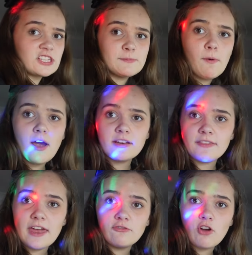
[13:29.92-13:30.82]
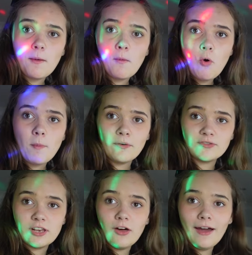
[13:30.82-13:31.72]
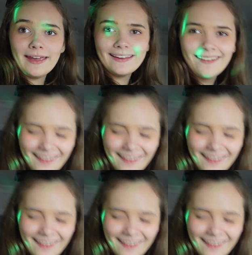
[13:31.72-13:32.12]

a spider then, but I wore, but it was a light.